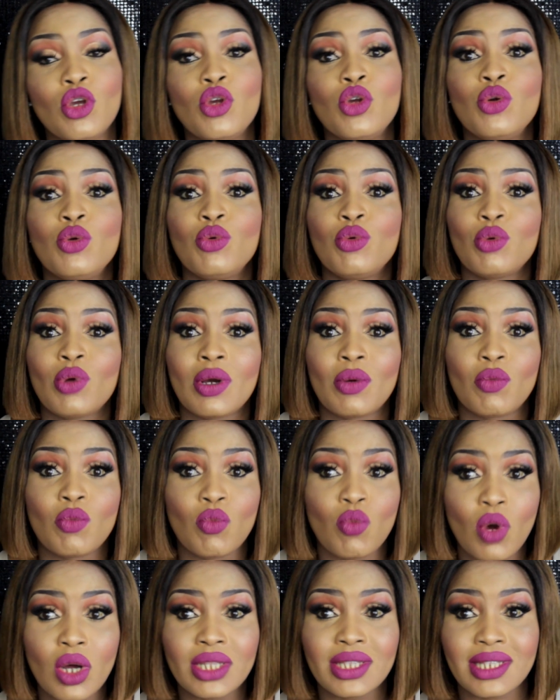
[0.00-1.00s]
who
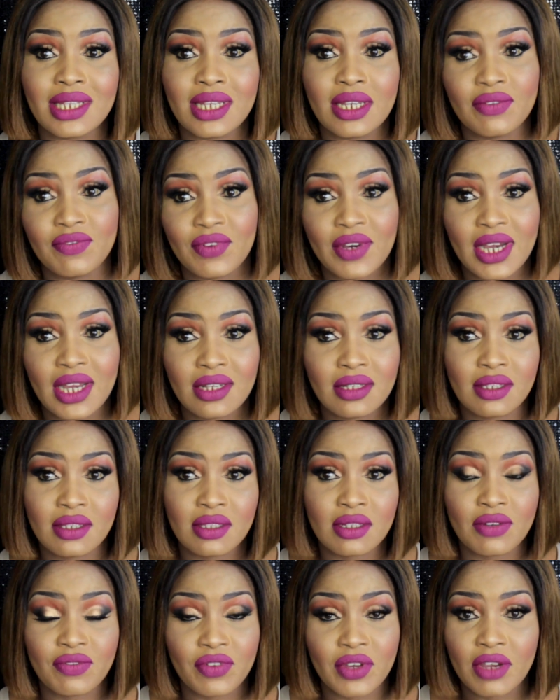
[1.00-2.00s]
want the advice. It's
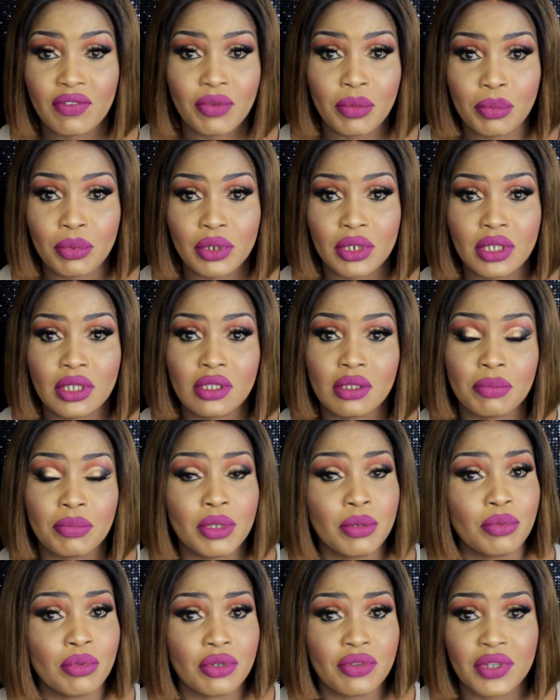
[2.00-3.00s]
not for everybody. Some
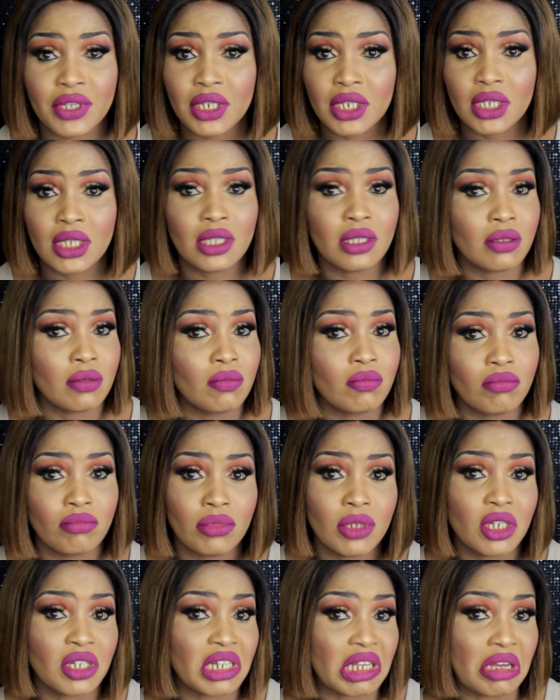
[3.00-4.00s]
people already
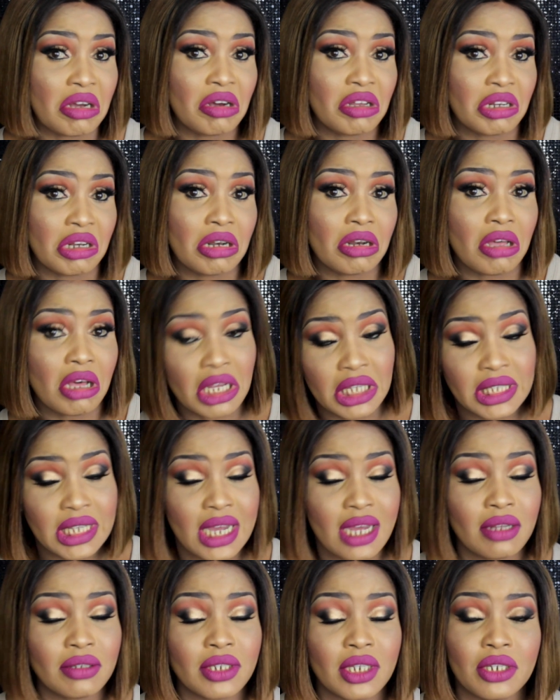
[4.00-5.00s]
got it on
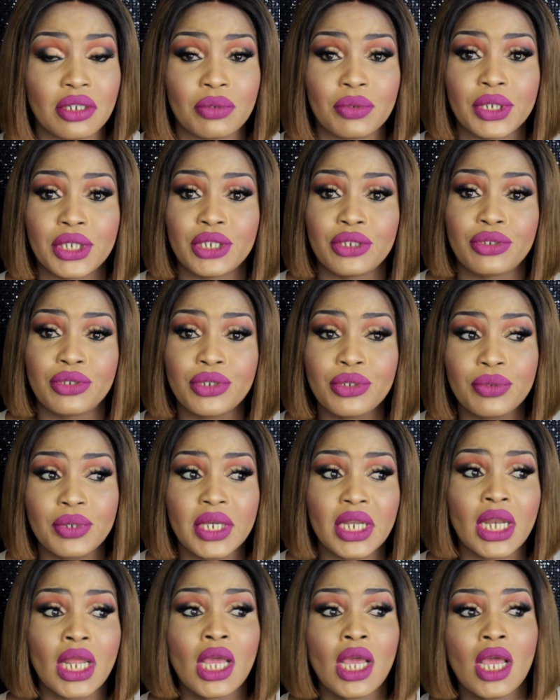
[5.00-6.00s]
lockdown, they know what they're
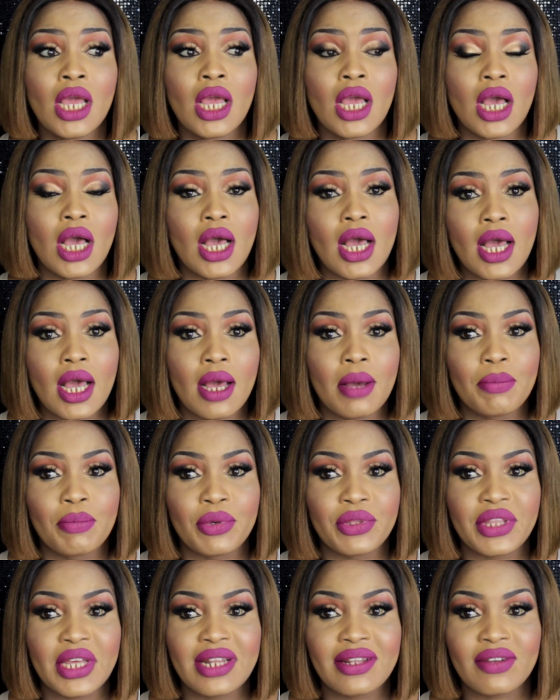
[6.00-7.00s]
doing,
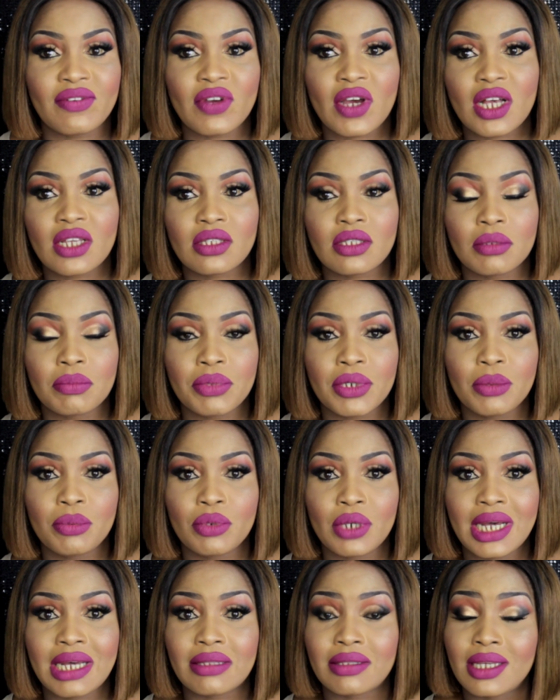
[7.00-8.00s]
but then there are some
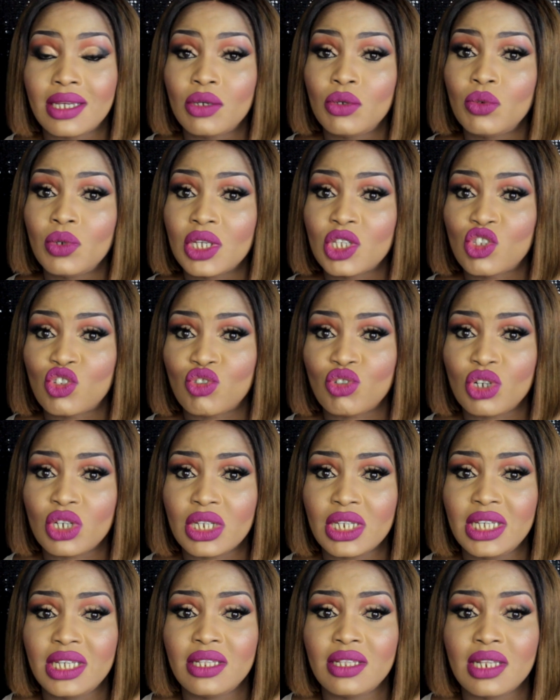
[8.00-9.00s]
people out there who are
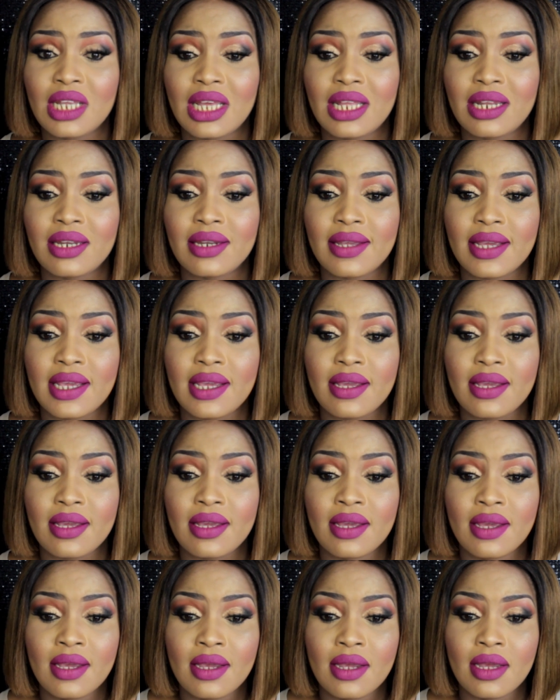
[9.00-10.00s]
struggling, and
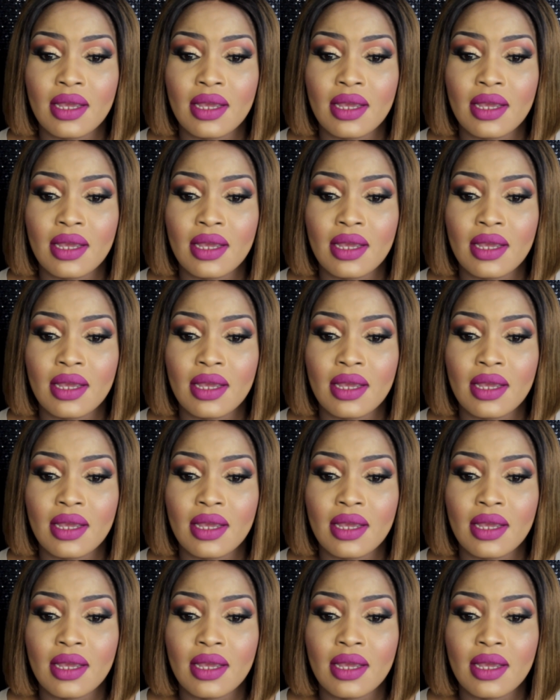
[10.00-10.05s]
they,